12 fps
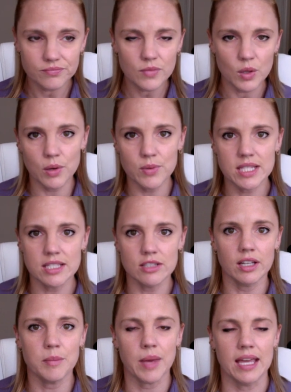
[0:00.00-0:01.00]
where we still
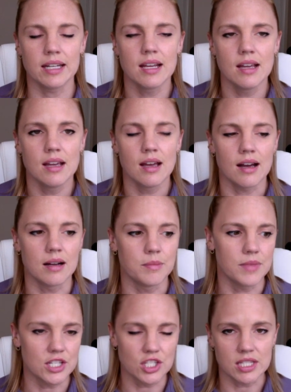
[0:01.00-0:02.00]
get paid.
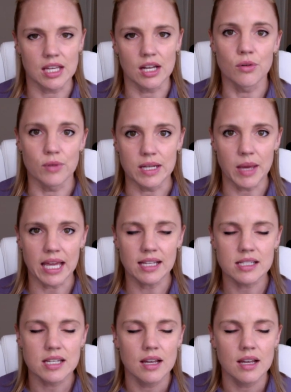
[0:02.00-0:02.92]
They just get a rebate.